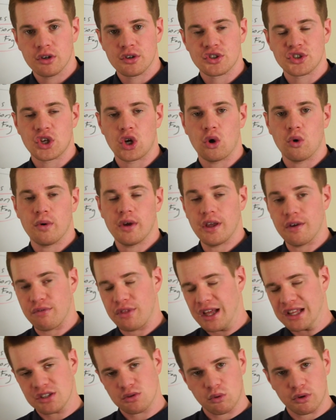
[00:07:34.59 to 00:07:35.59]
so if
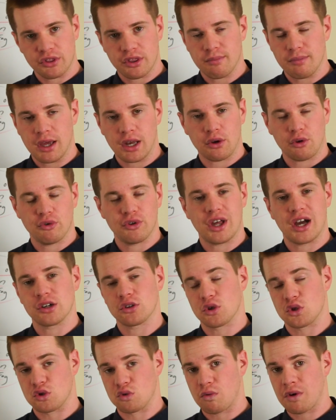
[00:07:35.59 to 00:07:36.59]
that's what the medical
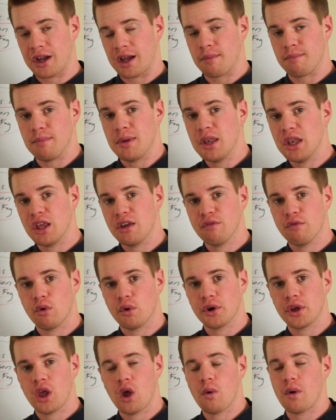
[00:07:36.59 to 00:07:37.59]
doctor is recommending
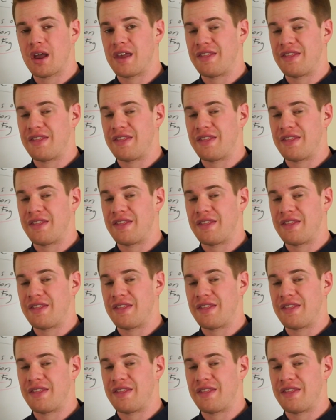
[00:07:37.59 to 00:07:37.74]
for you